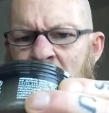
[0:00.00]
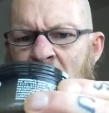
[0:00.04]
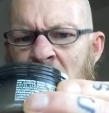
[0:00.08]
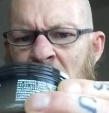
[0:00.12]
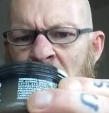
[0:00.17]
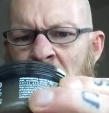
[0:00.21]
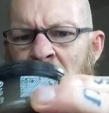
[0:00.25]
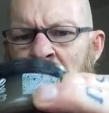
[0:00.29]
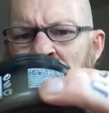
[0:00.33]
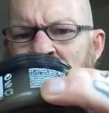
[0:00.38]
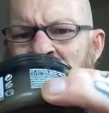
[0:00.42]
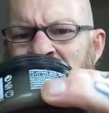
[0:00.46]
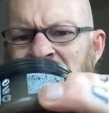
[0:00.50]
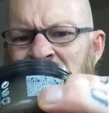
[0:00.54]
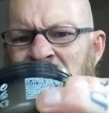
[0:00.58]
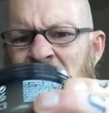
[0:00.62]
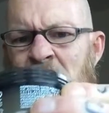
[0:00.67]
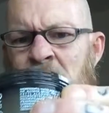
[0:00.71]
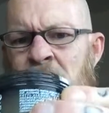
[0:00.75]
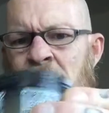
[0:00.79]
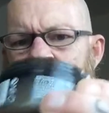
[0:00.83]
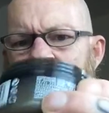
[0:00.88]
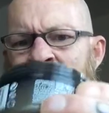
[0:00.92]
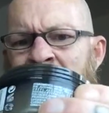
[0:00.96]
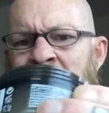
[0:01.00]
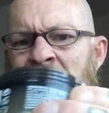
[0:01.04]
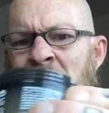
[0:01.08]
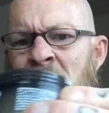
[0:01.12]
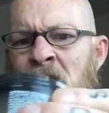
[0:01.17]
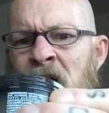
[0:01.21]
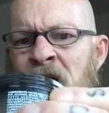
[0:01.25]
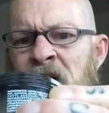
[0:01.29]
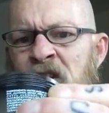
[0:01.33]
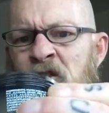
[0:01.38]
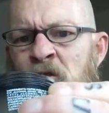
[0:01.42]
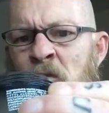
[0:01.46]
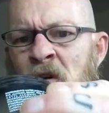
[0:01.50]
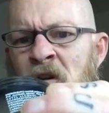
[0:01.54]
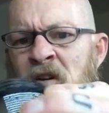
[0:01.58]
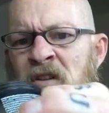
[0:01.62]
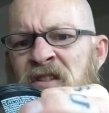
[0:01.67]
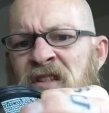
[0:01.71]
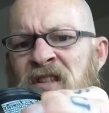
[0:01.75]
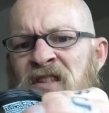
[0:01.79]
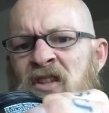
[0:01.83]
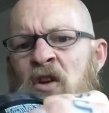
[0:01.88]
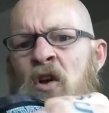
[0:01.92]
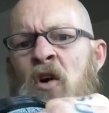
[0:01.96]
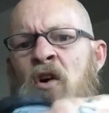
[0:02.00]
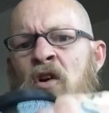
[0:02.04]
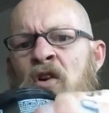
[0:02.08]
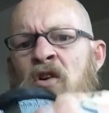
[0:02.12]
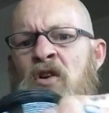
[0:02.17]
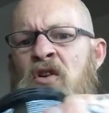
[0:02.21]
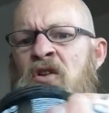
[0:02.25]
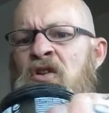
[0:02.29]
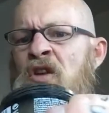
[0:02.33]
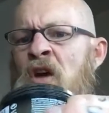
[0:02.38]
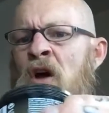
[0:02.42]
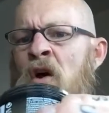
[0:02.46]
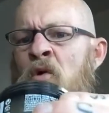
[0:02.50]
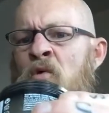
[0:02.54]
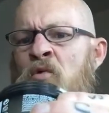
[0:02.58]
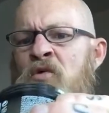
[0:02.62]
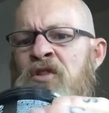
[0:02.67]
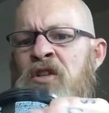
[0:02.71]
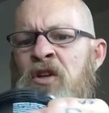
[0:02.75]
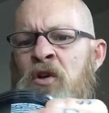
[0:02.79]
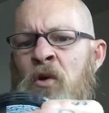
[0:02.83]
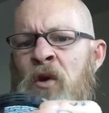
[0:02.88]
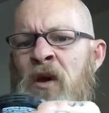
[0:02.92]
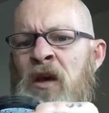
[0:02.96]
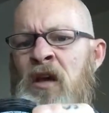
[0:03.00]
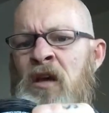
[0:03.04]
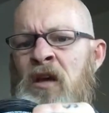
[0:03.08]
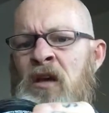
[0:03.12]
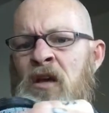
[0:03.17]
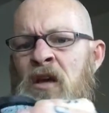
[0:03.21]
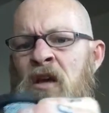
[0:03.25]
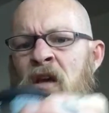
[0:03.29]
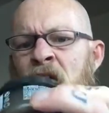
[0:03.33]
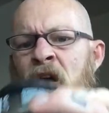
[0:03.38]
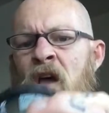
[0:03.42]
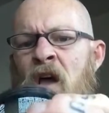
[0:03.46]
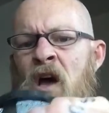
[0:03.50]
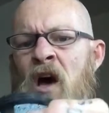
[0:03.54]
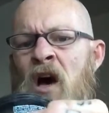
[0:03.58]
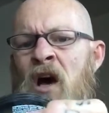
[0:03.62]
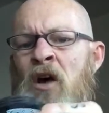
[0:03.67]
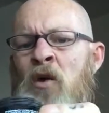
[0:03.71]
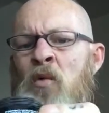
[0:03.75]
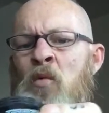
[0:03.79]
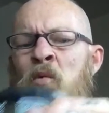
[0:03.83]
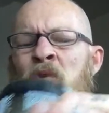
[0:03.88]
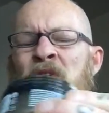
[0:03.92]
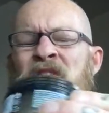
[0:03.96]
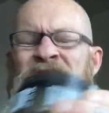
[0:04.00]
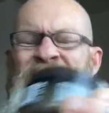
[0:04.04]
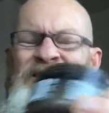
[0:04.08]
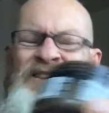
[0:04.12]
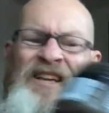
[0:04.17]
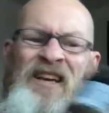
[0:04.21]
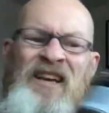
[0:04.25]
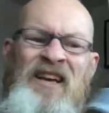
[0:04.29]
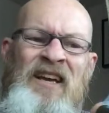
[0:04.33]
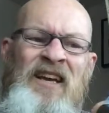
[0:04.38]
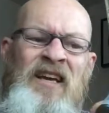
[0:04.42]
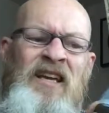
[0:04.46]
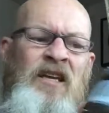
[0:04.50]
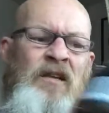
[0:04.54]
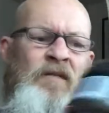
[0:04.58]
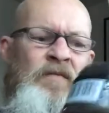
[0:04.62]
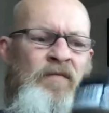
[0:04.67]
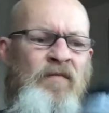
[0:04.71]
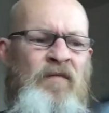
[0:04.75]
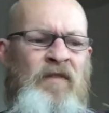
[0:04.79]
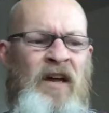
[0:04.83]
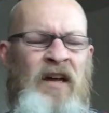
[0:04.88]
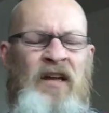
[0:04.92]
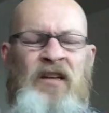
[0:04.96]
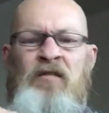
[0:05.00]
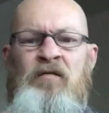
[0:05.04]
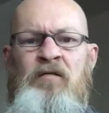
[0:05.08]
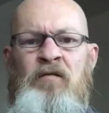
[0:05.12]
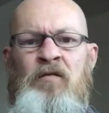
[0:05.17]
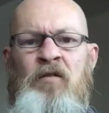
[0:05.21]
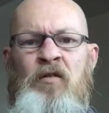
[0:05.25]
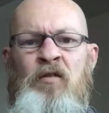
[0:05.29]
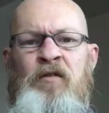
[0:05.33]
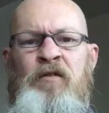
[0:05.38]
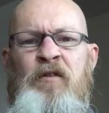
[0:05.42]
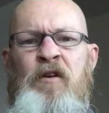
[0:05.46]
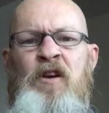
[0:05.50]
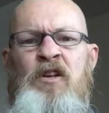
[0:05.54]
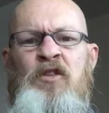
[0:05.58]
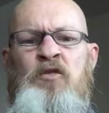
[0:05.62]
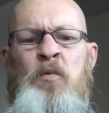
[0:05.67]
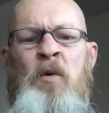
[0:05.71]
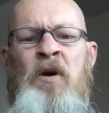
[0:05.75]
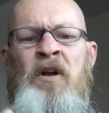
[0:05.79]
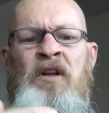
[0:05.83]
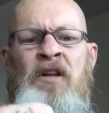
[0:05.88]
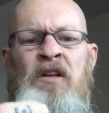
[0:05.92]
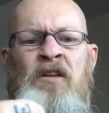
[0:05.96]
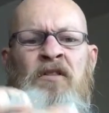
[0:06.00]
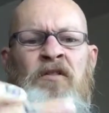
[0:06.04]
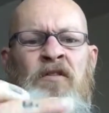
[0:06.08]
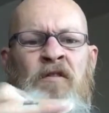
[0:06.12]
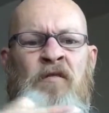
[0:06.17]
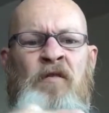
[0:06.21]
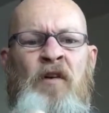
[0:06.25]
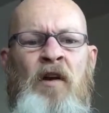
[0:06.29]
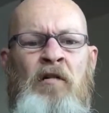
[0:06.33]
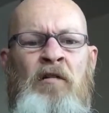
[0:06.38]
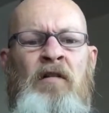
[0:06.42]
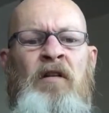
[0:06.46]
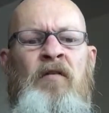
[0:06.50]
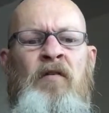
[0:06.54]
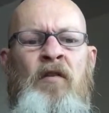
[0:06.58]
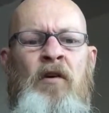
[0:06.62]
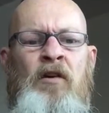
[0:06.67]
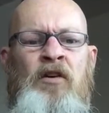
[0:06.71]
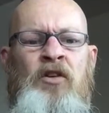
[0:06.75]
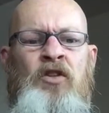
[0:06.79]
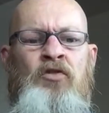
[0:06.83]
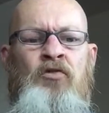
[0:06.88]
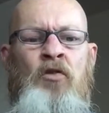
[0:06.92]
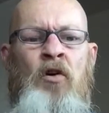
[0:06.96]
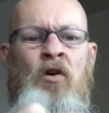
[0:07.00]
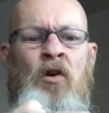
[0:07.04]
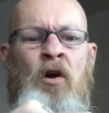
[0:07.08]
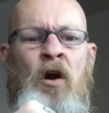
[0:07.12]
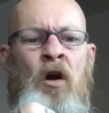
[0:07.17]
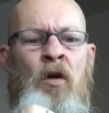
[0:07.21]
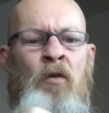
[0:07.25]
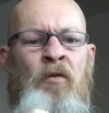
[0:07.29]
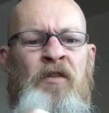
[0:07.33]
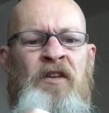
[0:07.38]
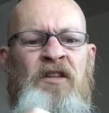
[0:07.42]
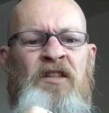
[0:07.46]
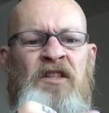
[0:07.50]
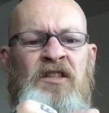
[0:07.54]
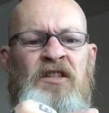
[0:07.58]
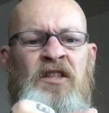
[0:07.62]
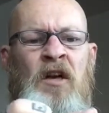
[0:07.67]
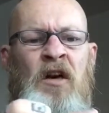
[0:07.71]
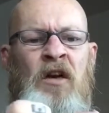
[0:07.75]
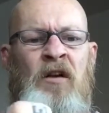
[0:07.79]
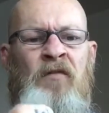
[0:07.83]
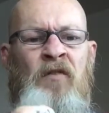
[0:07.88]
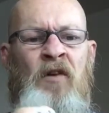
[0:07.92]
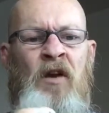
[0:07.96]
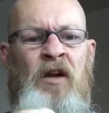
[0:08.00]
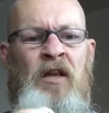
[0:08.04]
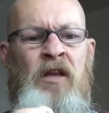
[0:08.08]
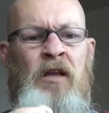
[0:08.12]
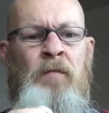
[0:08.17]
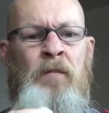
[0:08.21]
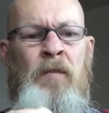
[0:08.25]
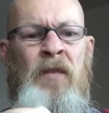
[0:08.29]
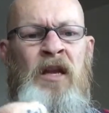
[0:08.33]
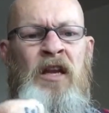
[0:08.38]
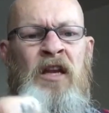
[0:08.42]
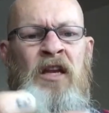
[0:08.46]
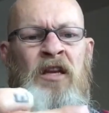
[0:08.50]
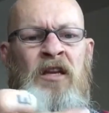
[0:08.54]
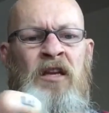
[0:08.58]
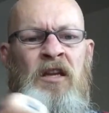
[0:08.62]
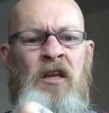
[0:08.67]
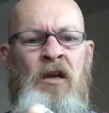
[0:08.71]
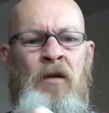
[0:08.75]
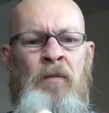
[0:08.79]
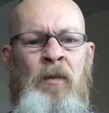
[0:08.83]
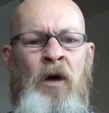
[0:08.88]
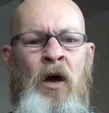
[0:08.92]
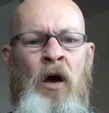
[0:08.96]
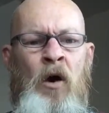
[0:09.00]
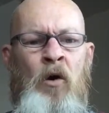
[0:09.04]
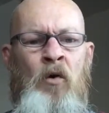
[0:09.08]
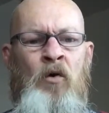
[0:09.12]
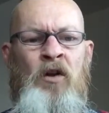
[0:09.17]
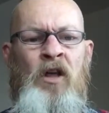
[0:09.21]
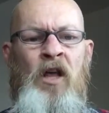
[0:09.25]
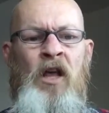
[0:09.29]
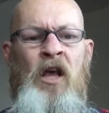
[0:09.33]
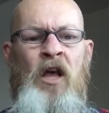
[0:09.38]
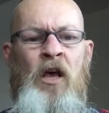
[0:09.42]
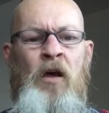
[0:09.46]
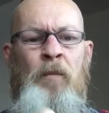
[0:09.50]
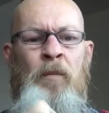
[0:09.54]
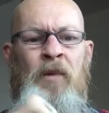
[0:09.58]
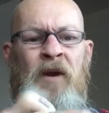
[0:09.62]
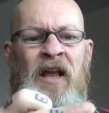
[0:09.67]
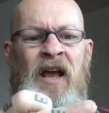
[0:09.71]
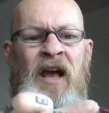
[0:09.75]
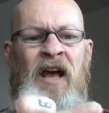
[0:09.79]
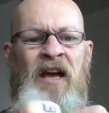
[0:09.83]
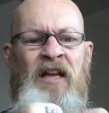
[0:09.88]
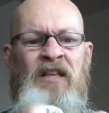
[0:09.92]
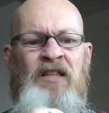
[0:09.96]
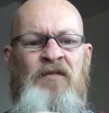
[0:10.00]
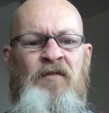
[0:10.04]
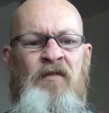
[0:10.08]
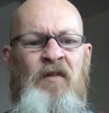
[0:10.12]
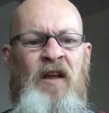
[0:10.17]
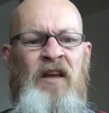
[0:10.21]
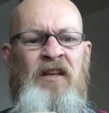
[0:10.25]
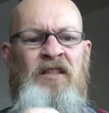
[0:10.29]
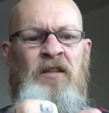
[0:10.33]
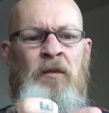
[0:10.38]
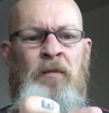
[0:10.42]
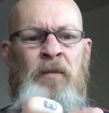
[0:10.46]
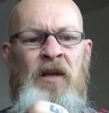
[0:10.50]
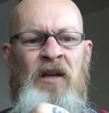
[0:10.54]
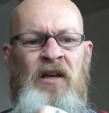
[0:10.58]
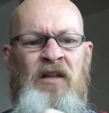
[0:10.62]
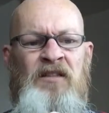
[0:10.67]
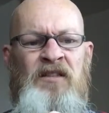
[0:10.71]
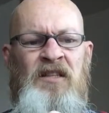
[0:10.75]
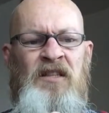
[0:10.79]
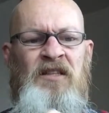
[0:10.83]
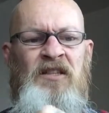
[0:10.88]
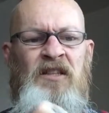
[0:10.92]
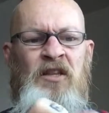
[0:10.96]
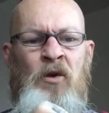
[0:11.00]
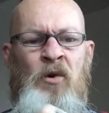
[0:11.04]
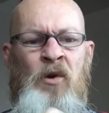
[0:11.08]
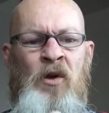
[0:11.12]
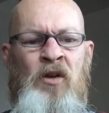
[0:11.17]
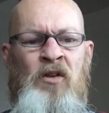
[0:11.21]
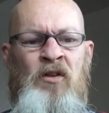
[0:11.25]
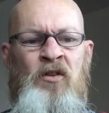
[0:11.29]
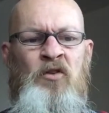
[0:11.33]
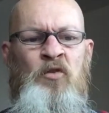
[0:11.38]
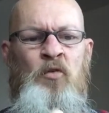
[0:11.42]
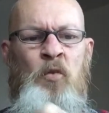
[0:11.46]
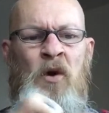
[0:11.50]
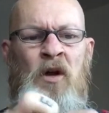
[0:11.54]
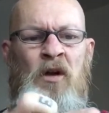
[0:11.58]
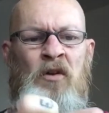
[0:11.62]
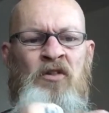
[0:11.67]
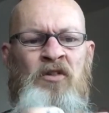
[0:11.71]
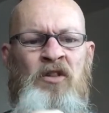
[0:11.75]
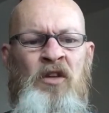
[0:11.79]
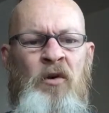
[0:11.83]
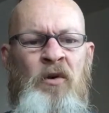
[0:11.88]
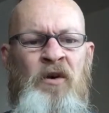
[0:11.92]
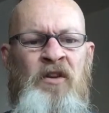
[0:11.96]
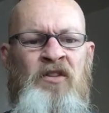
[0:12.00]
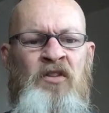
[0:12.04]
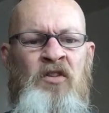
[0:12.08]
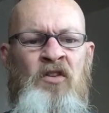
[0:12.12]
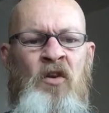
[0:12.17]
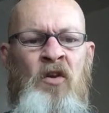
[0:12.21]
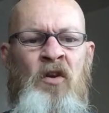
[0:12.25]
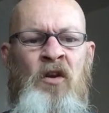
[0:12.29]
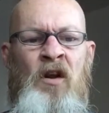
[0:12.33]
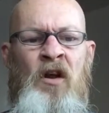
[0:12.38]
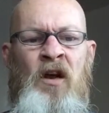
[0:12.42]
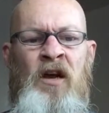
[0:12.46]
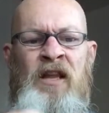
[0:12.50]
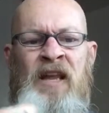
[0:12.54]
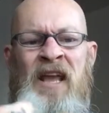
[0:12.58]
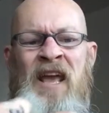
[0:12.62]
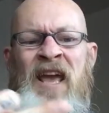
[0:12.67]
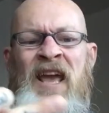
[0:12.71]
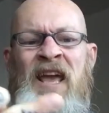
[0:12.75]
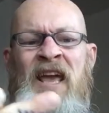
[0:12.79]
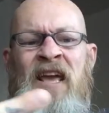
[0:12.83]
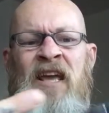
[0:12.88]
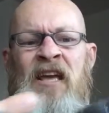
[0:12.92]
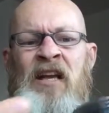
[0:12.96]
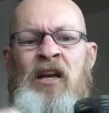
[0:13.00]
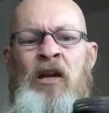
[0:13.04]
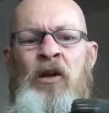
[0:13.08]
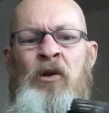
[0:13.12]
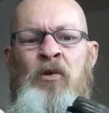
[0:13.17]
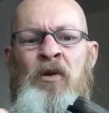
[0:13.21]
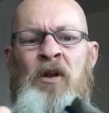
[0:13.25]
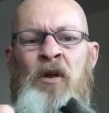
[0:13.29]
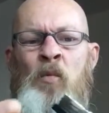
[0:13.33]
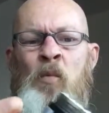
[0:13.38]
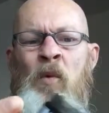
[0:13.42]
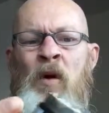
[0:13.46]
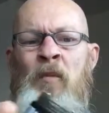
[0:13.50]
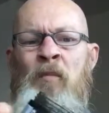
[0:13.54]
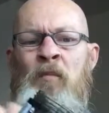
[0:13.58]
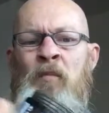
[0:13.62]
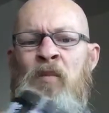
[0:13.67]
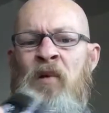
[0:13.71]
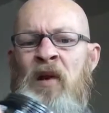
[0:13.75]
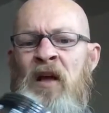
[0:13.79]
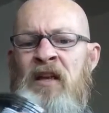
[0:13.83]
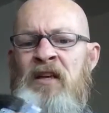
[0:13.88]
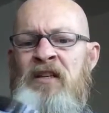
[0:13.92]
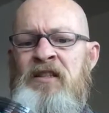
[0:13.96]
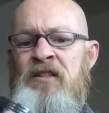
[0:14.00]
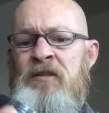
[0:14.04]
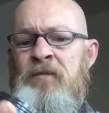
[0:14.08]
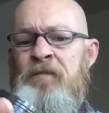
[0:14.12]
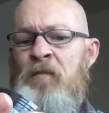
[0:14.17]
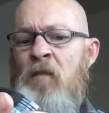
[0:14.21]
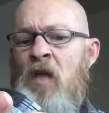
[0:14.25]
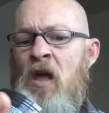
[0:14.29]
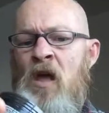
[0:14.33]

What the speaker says: I actually really like this one because it's got a good hold to it. I would say that the first one is a very, very strong hold. This is kind of like your medium hold, but it has flexibility to it as well, so it's not like your hair glued in one place.